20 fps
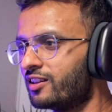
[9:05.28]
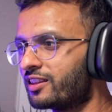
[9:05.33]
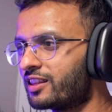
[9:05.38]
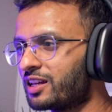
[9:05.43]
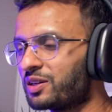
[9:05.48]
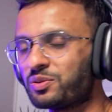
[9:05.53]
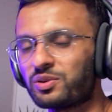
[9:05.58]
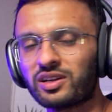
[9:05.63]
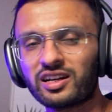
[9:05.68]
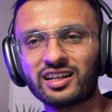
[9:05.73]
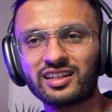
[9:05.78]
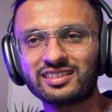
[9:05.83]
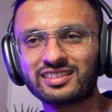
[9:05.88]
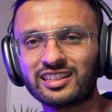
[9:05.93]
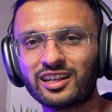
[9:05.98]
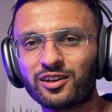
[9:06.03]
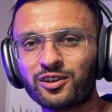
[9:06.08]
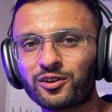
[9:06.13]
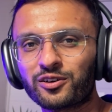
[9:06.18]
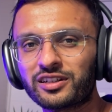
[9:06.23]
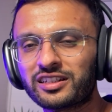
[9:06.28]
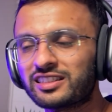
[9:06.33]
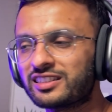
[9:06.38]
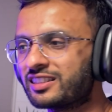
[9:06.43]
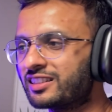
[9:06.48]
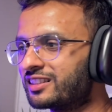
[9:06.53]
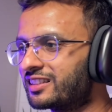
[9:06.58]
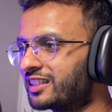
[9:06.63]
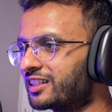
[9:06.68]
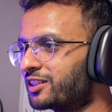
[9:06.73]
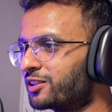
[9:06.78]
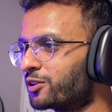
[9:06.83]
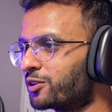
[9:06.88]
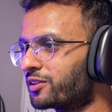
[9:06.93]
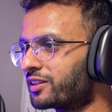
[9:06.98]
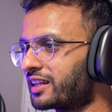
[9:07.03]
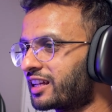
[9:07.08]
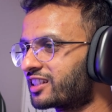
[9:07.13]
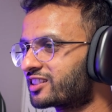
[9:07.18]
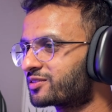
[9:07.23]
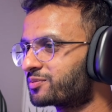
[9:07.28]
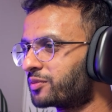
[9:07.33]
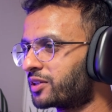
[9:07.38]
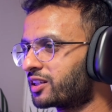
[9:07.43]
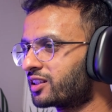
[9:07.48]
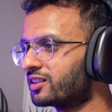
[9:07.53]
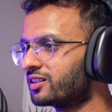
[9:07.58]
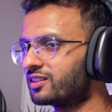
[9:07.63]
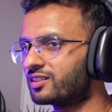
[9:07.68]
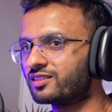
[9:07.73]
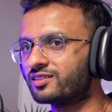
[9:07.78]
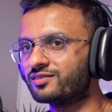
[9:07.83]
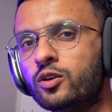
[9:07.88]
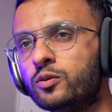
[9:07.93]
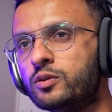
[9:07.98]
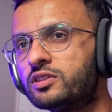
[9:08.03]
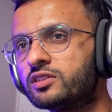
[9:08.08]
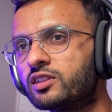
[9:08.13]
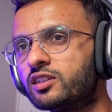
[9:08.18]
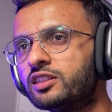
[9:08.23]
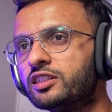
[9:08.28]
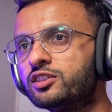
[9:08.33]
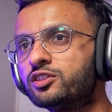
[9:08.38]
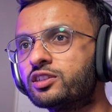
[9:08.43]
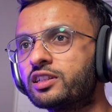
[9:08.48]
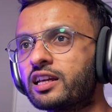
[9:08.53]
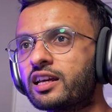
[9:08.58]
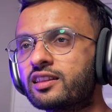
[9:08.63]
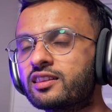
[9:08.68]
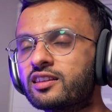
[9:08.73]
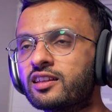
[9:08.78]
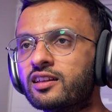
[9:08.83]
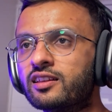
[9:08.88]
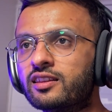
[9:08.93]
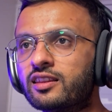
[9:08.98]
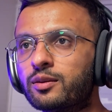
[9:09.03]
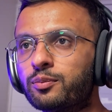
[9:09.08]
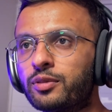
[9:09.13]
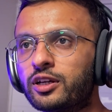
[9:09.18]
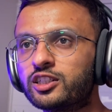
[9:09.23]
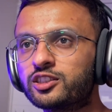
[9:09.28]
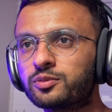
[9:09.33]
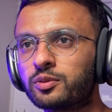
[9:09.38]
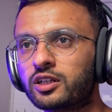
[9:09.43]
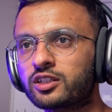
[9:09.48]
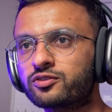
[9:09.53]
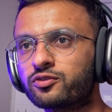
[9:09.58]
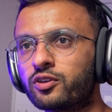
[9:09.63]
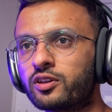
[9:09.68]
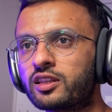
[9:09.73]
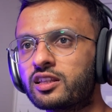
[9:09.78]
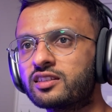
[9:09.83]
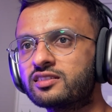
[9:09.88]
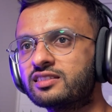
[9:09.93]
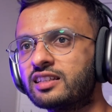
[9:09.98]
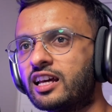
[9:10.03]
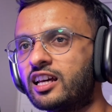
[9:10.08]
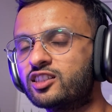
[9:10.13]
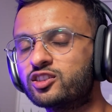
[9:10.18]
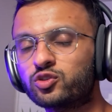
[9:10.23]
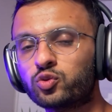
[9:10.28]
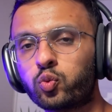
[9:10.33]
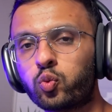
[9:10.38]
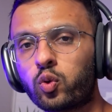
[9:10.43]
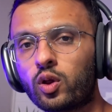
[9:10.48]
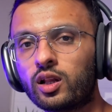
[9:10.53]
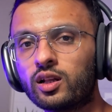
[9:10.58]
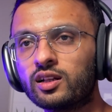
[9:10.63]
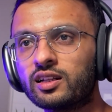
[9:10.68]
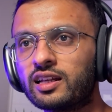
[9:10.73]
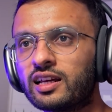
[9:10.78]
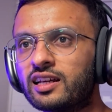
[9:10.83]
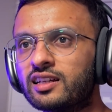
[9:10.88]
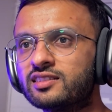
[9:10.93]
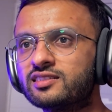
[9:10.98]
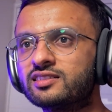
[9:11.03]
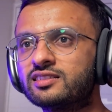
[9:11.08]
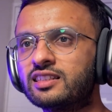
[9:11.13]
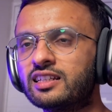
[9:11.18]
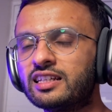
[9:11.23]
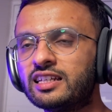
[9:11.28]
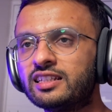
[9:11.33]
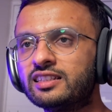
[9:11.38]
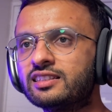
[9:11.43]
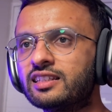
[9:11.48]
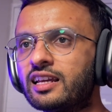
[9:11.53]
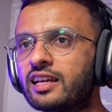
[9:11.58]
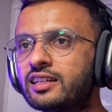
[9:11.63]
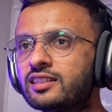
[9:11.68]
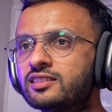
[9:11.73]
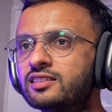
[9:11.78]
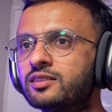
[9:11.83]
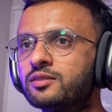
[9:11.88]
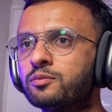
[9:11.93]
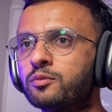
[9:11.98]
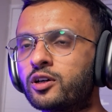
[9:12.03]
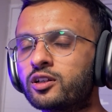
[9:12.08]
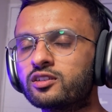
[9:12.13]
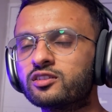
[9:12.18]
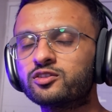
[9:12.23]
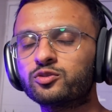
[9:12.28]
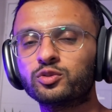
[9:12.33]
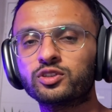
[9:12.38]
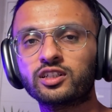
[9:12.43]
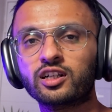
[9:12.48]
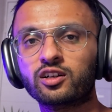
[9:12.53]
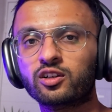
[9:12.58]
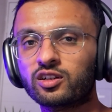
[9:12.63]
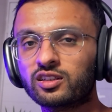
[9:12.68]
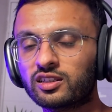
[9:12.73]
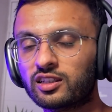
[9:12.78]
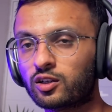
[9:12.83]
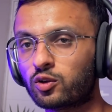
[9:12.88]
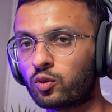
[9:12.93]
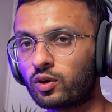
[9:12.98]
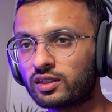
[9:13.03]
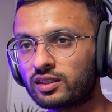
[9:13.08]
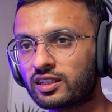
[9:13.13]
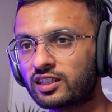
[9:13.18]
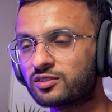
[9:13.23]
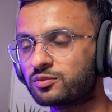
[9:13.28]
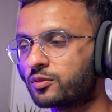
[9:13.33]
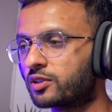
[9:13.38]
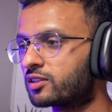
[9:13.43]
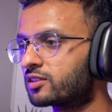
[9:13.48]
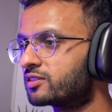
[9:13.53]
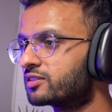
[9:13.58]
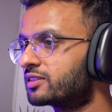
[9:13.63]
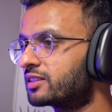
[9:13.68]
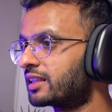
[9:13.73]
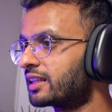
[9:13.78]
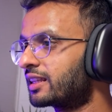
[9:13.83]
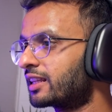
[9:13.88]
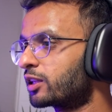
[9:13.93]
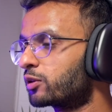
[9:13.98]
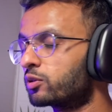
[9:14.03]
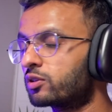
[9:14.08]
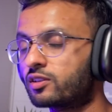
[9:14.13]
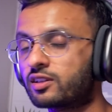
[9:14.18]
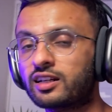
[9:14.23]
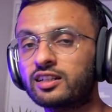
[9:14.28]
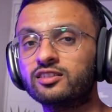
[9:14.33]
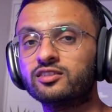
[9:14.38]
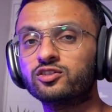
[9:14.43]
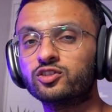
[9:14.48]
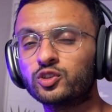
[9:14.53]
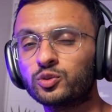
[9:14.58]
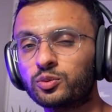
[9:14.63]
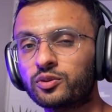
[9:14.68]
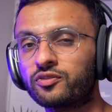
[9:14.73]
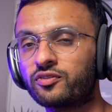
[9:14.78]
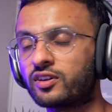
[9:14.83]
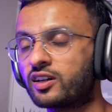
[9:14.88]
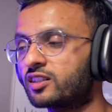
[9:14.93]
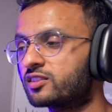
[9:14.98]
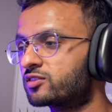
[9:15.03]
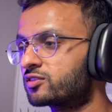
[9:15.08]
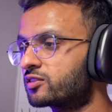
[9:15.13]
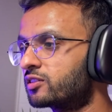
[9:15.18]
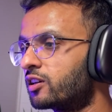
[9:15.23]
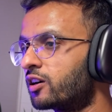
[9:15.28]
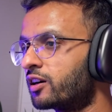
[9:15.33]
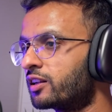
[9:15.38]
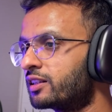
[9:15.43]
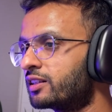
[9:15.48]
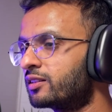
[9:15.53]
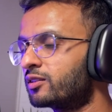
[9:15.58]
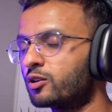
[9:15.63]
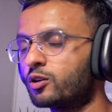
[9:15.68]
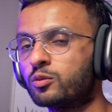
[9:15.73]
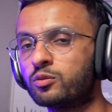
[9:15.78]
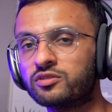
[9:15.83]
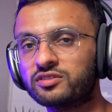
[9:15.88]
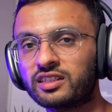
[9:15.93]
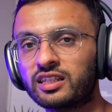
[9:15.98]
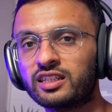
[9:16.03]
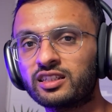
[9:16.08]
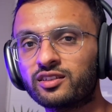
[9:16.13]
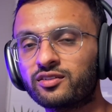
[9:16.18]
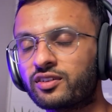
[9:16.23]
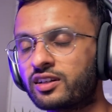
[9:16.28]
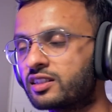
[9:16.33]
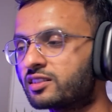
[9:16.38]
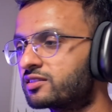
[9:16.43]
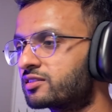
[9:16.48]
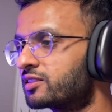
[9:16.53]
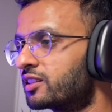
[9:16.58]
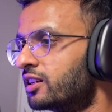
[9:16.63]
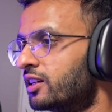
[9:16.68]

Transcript: There we are, downloading the YOLO N A S model. We still need to get the benchmarks for this, as well as the int eight models, which are the quantized models that will run super fast on almost any device.